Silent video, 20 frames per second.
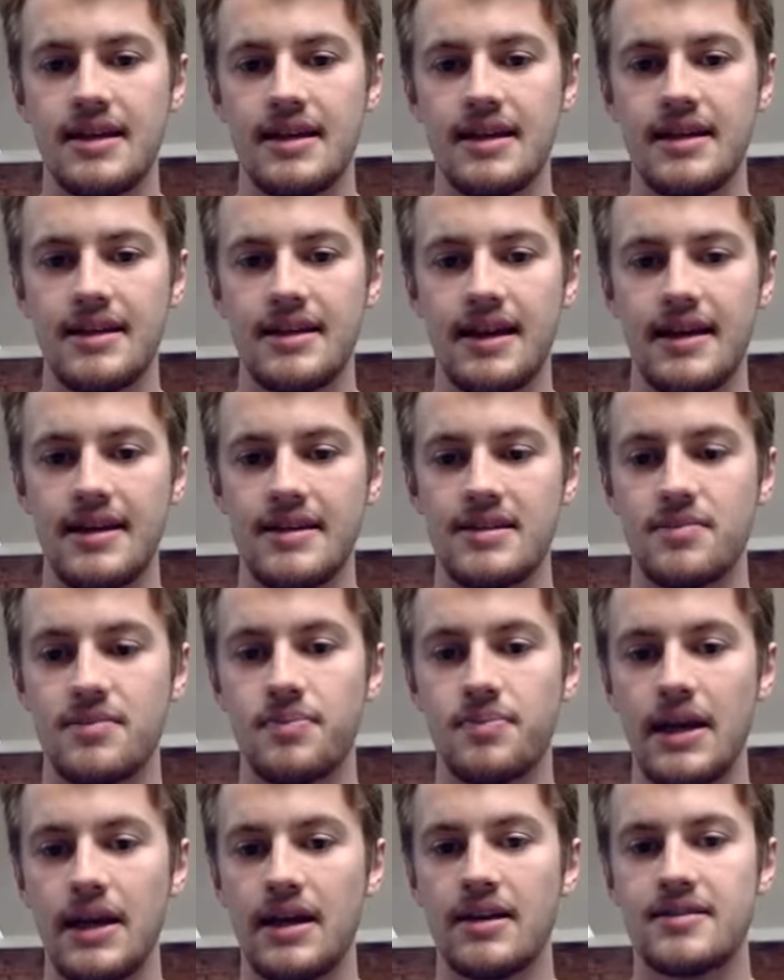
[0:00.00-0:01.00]
that is a
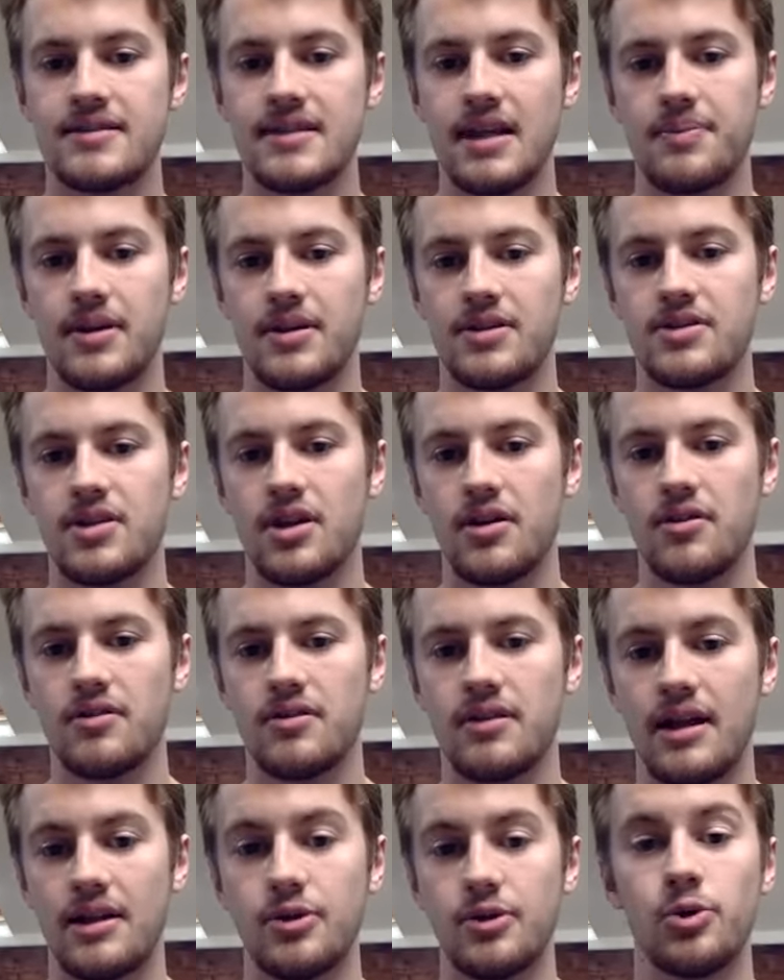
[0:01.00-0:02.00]
big stepping
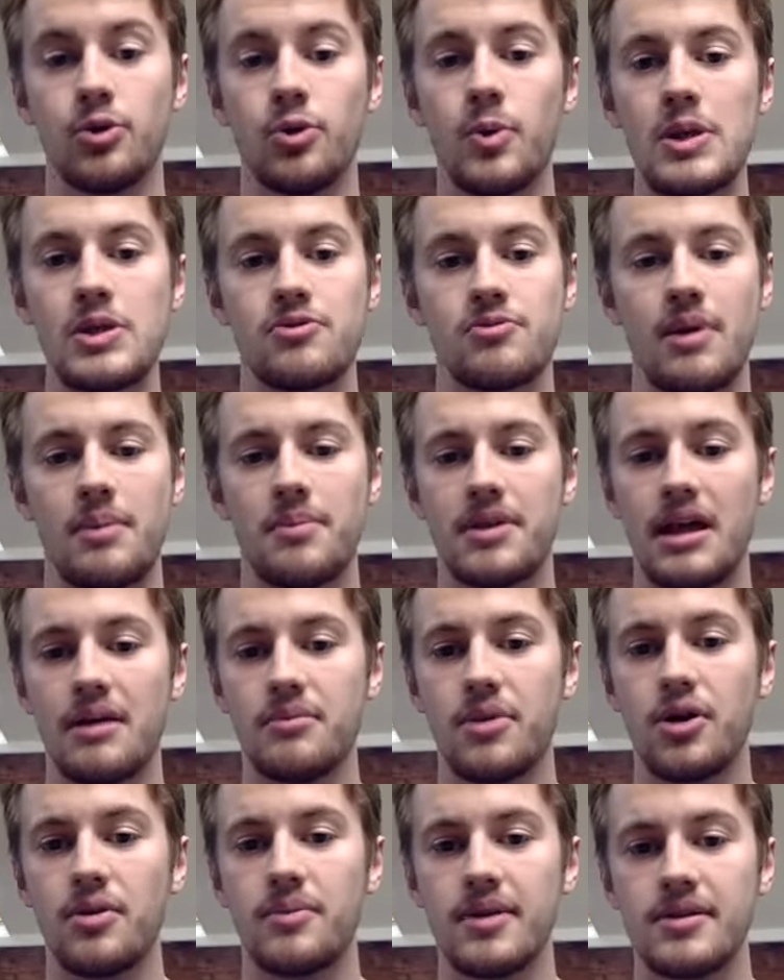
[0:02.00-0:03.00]
stone, and you'll always remember that
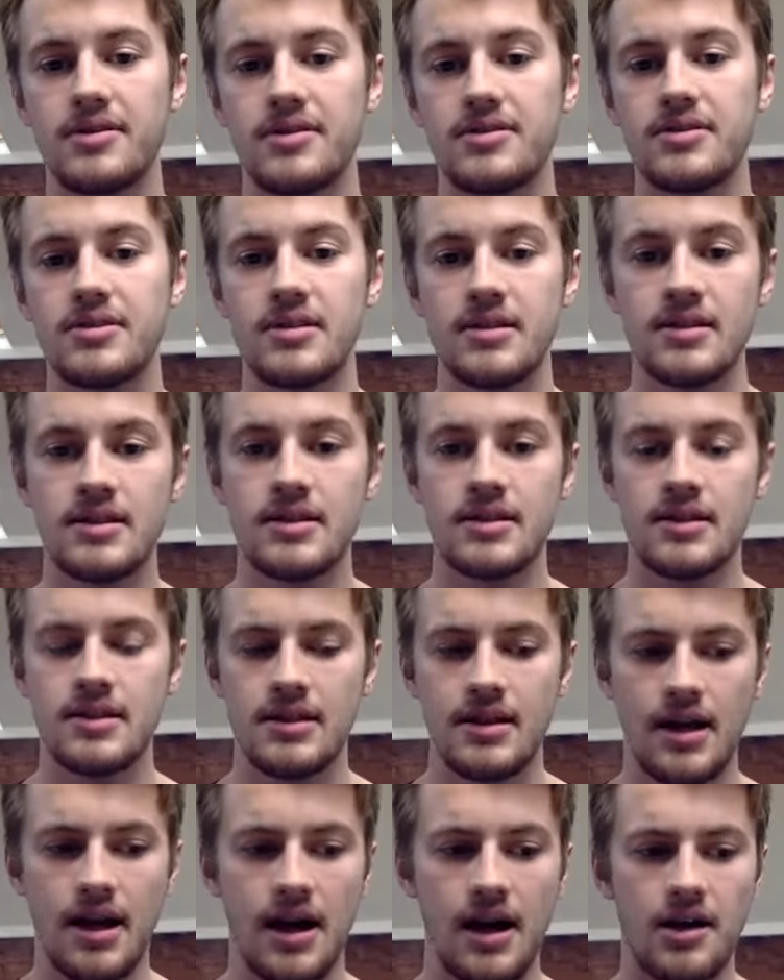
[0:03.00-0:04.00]
moment,
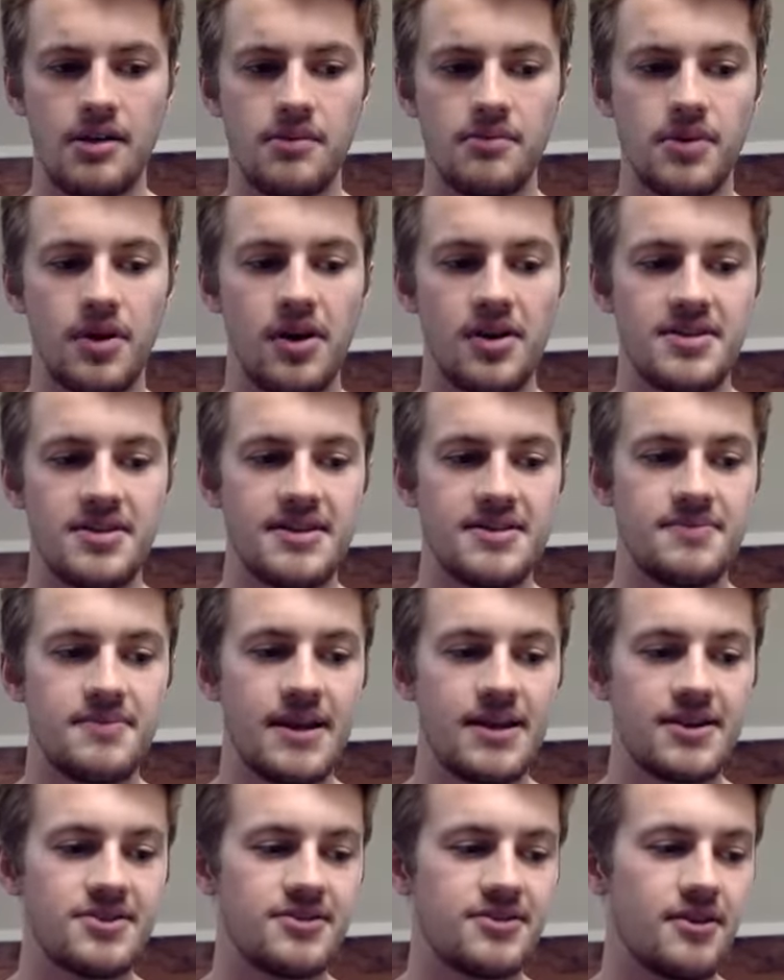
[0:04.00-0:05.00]
because it's
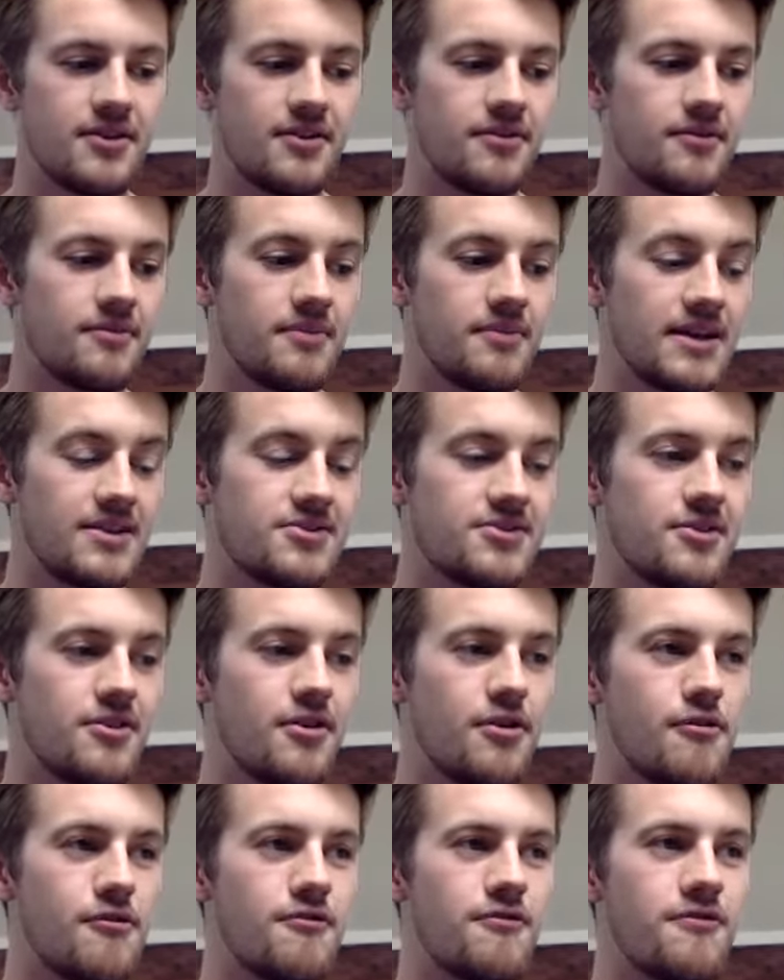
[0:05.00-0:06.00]
mixture
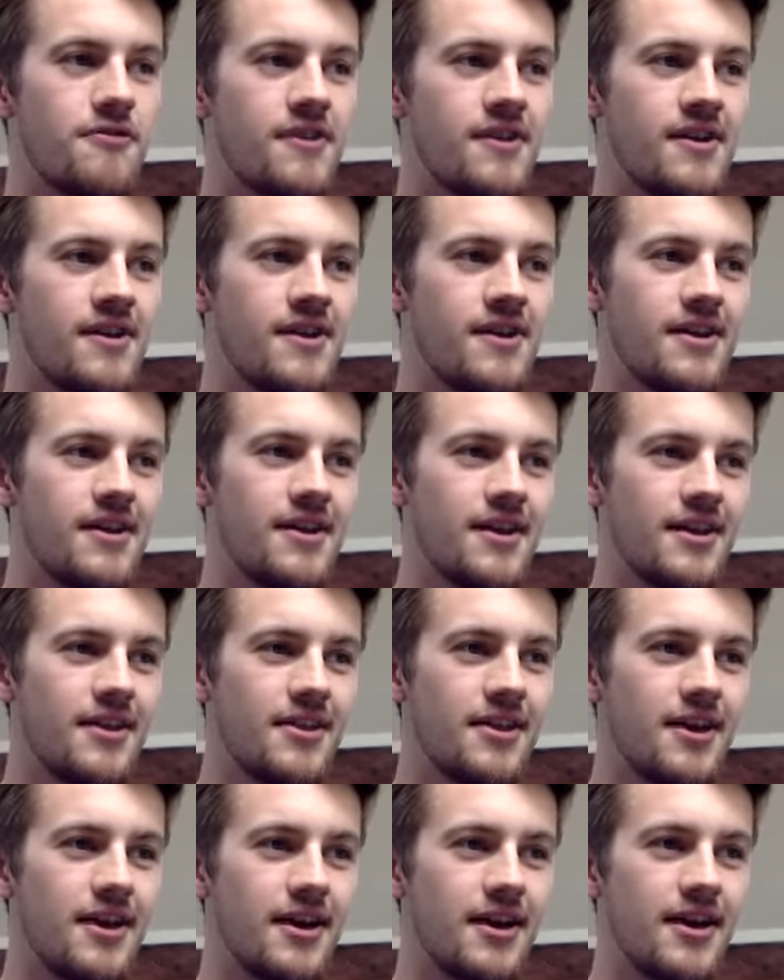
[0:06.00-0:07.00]
of
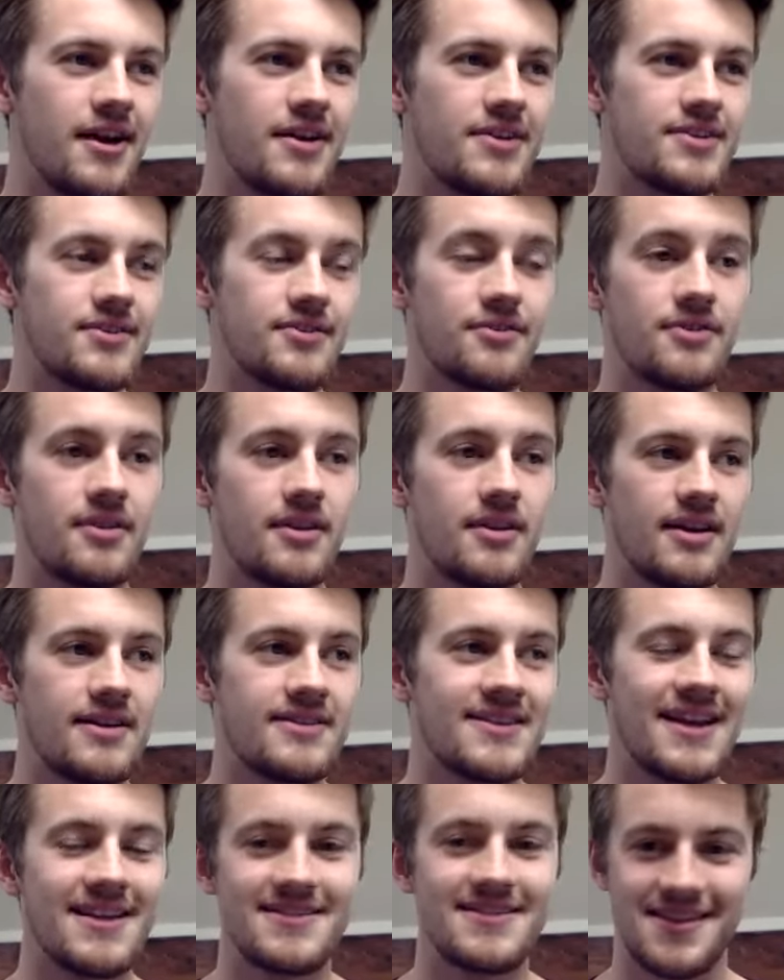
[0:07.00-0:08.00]
the sort of the
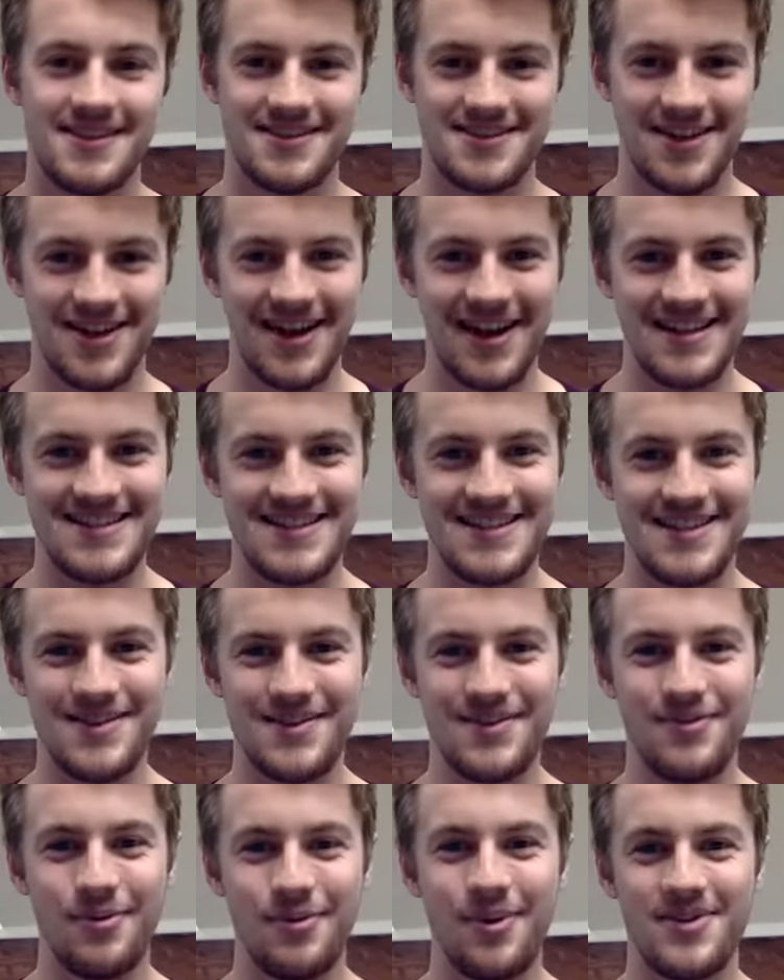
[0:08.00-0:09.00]
intense anxiety
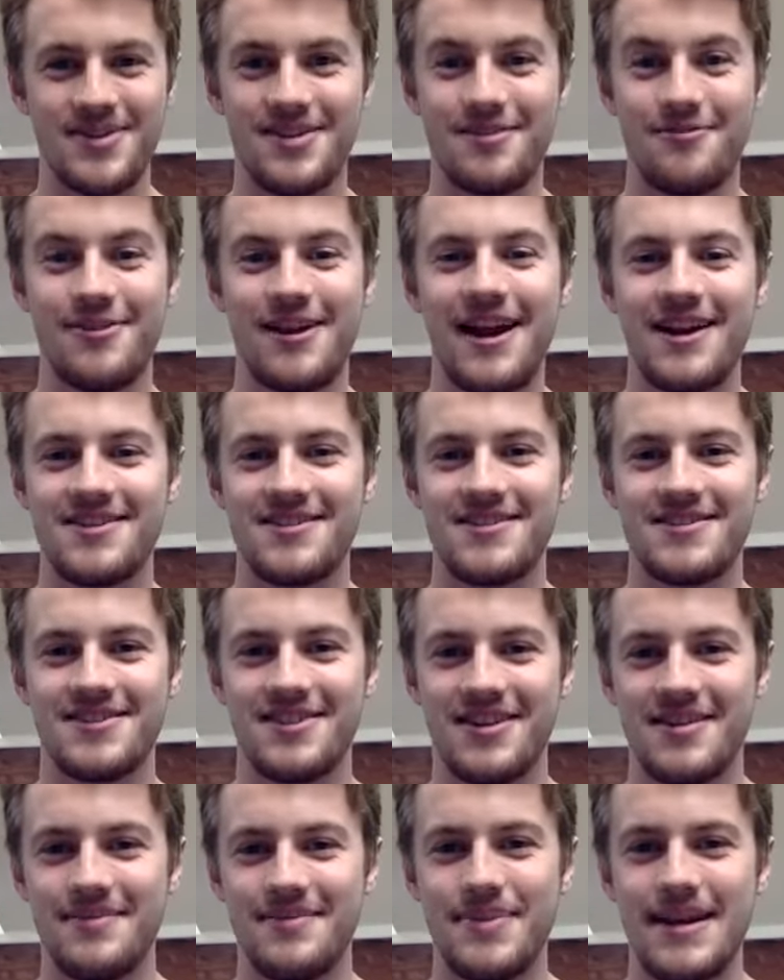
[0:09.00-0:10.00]
of what the reaction's
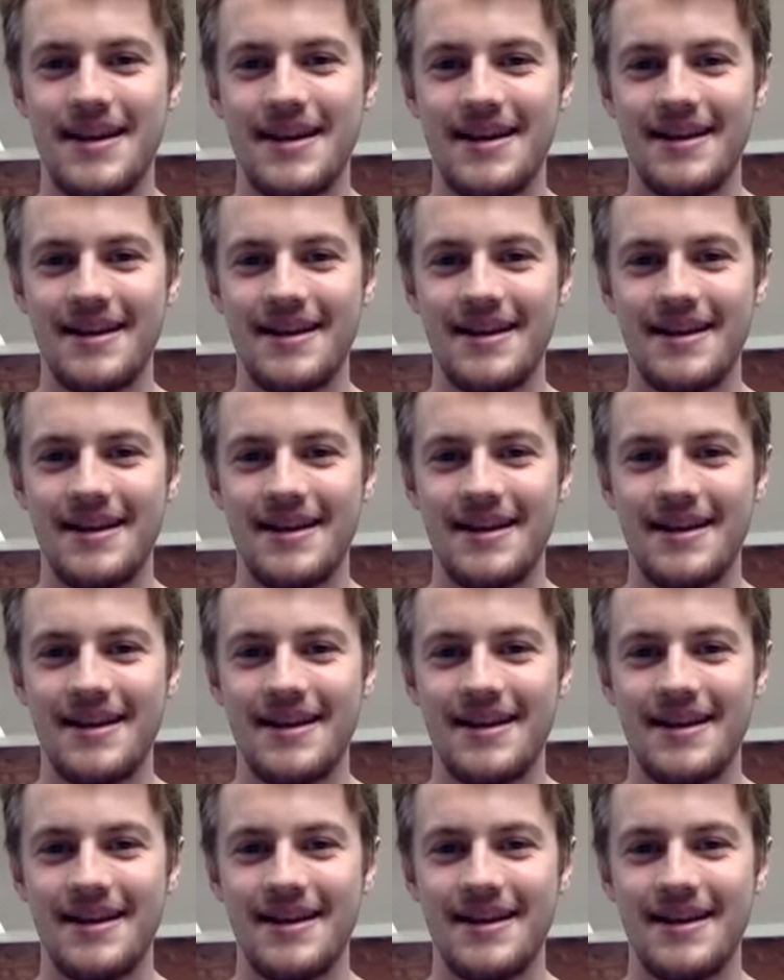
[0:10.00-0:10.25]
going to be.